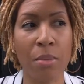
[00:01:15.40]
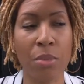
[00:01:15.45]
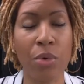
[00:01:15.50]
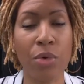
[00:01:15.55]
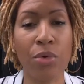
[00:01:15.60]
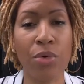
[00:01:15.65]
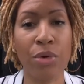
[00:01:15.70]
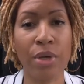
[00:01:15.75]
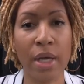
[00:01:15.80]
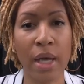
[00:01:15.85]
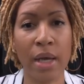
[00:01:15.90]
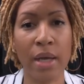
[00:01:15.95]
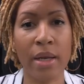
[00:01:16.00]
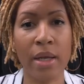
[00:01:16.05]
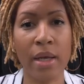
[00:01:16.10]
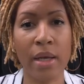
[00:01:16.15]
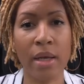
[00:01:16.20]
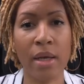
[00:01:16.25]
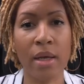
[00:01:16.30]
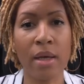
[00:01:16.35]

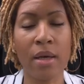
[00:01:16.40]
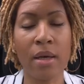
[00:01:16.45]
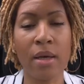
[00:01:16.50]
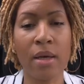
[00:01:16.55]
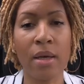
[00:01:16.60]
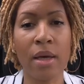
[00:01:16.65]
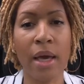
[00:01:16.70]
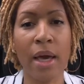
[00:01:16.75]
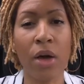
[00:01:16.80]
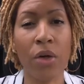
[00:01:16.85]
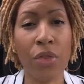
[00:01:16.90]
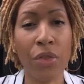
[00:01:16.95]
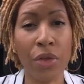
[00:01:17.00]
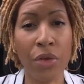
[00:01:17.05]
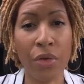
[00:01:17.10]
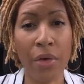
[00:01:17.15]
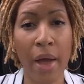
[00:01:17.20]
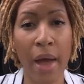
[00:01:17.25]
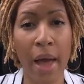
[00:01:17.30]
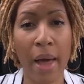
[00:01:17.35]
creating
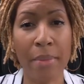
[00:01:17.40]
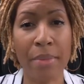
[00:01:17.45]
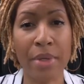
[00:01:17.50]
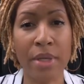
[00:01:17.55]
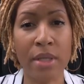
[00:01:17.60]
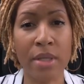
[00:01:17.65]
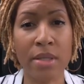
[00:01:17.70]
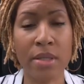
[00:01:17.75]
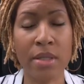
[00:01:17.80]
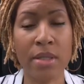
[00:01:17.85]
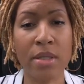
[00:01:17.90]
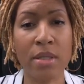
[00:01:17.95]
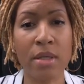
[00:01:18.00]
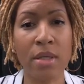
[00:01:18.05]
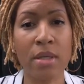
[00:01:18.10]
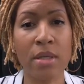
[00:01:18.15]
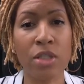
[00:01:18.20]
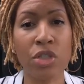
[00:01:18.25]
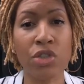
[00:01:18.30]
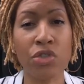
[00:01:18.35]
healthier habits,
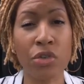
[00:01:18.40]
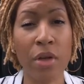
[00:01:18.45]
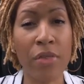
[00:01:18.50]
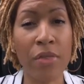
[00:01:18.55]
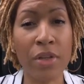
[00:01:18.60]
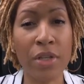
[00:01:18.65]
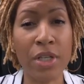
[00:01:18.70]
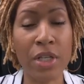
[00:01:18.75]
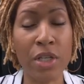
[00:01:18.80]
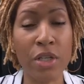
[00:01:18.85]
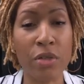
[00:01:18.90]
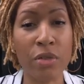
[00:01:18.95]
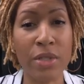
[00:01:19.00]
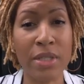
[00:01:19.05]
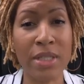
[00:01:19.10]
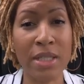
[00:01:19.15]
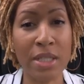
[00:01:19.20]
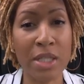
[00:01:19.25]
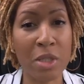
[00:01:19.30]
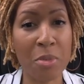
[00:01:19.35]
strengthening your
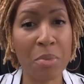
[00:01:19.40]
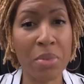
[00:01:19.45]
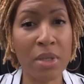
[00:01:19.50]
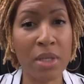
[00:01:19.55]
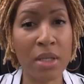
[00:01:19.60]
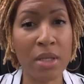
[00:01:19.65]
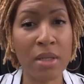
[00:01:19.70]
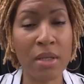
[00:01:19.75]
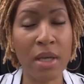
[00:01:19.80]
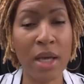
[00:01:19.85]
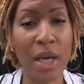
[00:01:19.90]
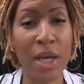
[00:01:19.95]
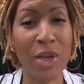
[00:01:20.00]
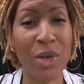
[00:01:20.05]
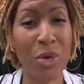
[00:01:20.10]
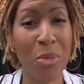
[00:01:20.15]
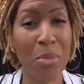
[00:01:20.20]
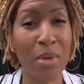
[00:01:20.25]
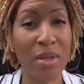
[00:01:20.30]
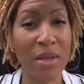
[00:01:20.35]
discipline and
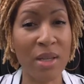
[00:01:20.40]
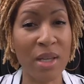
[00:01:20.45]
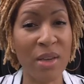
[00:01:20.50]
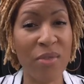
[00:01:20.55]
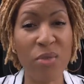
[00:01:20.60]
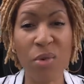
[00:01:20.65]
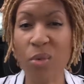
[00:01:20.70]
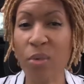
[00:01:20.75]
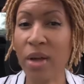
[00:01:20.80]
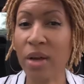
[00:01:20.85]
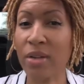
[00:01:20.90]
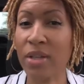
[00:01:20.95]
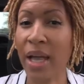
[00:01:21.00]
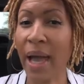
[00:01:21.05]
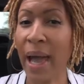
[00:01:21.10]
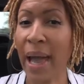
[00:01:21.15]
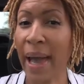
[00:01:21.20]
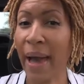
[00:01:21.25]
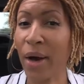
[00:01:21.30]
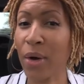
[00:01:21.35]
your belief around
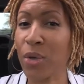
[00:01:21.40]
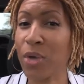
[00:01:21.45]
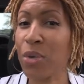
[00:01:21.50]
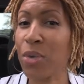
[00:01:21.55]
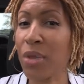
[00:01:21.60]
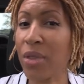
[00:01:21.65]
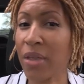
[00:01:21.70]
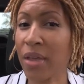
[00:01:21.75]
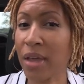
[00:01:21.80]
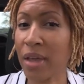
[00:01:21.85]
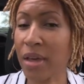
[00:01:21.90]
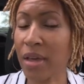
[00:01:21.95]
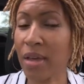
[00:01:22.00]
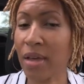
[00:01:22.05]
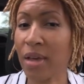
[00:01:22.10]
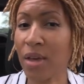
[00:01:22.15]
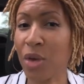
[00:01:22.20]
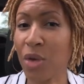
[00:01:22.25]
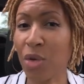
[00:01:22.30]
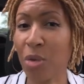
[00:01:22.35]
how you think
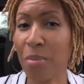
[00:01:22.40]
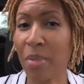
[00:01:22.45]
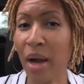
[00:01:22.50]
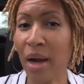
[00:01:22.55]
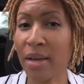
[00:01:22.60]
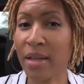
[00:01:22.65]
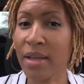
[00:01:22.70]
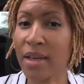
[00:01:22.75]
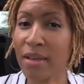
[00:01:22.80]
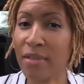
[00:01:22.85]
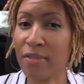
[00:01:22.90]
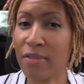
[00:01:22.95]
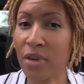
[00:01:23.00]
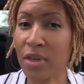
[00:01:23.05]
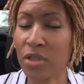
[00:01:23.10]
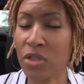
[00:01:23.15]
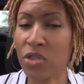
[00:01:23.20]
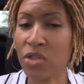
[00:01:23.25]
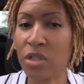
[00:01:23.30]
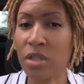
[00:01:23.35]
your body can
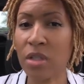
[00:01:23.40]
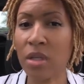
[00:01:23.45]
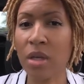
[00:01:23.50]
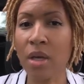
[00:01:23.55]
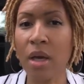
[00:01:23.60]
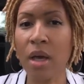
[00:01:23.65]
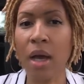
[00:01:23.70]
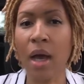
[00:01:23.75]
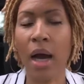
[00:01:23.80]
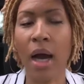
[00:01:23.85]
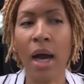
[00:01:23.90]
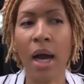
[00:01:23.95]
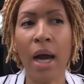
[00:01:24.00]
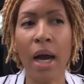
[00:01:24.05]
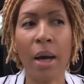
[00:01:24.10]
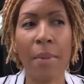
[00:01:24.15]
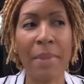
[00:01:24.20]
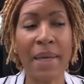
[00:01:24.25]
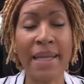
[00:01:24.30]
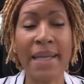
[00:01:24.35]
function,
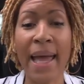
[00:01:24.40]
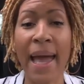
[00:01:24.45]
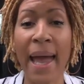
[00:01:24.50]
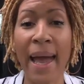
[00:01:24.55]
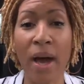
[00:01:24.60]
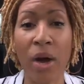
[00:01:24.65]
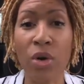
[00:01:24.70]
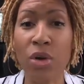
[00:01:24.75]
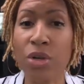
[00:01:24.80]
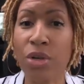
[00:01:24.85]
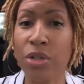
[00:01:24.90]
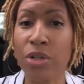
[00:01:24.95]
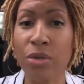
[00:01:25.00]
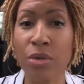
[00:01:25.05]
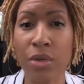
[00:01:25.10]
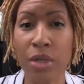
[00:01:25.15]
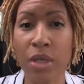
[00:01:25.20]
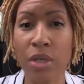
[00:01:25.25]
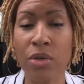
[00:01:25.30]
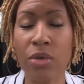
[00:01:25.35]
and how good you
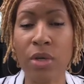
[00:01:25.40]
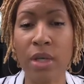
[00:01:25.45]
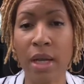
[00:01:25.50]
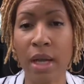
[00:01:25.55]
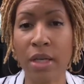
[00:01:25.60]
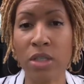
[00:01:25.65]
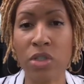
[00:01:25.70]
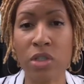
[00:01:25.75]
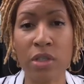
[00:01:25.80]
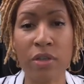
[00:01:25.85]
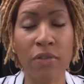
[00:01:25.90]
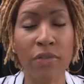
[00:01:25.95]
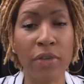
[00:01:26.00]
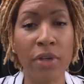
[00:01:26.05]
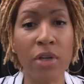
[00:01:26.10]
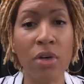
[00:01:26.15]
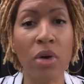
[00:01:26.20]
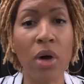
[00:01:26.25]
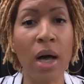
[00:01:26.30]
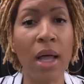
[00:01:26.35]
think you can actually
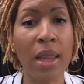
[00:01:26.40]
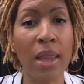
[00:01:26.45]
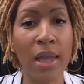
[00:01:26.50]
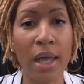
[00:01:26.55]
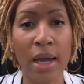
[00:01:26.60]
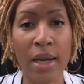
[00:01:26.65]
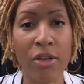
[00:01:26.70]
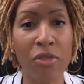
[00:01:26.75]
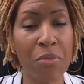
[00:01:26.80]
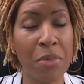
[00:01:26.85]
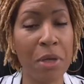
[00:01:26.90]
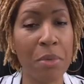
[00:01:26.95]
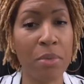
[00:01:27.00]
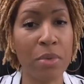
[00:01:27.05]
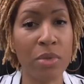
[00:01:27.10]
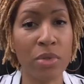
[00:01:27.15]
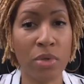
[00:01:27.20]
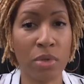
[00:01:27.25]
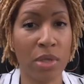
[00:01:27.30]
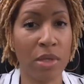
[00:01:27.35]
feel. A lot of people
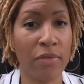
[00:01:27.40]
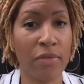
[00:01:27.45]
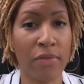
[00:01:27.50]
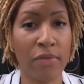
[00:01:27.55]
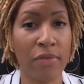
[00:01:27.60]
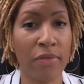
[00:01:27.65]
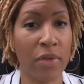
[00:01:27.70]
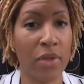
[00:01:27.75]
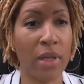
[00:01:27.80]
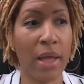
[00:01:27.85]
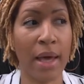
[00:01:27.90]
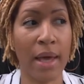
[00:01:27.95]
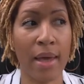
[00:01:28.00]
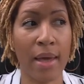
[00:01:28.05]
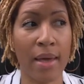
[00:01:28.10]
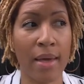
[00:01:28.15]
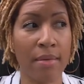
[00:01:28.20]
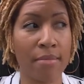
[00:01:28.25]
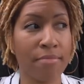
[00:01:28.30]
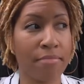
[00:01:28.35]
don't even feel like